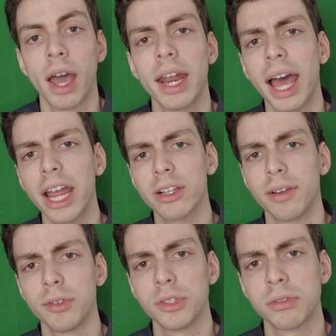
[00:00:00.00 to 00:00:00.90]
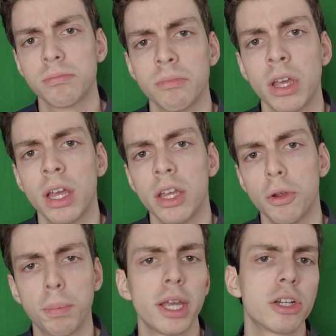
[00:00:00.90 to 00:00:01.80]
At higher levels,
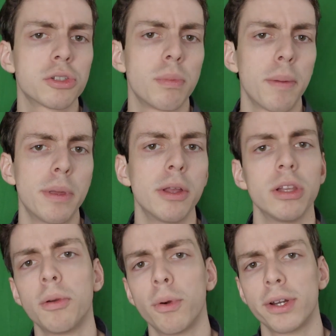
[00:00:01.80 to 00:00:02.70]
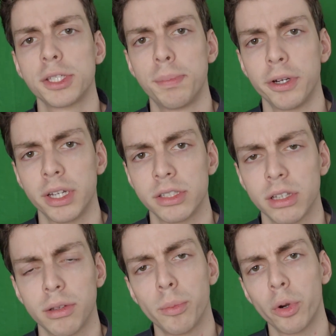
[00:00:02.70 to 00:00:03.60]
your players might be a little more experienced,
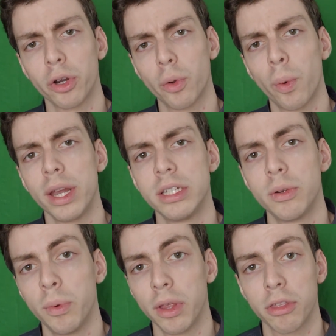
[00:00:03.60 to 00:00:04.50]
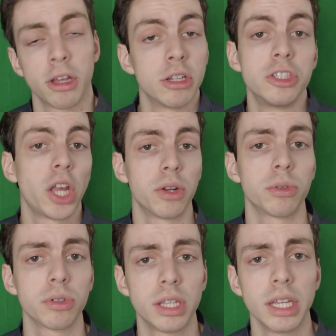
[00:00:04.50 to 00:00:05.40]
a little more acquainted with
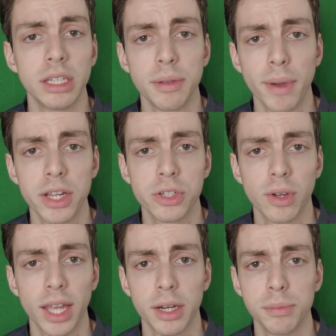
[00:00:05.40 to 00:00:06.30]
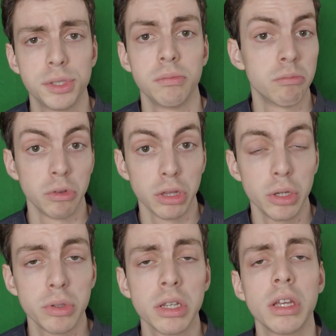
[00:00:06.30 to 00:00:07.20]
general D&D magical items and
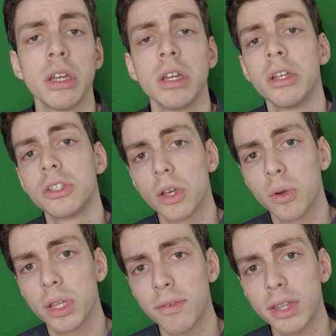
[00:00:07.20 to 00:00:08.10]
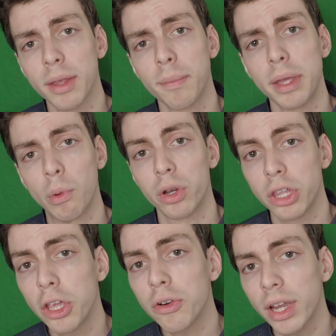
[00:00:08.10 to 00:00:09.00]
loot, so giving them a
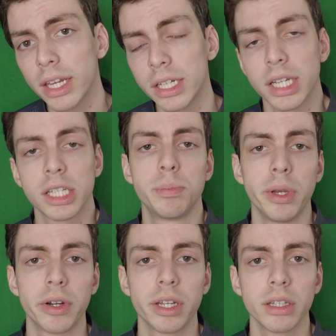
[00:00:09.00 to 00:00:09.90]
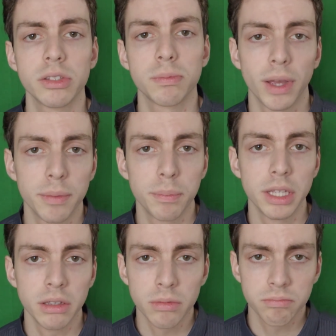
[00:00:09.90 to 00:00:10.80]
more curated experience might
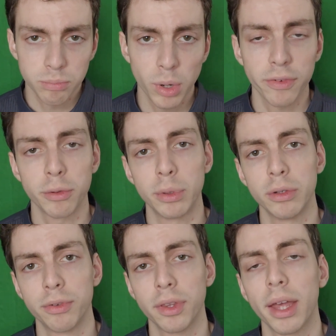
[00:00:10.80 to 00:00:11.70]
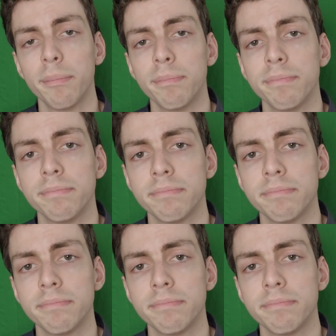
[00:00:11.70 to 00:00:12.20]
be preferable for them.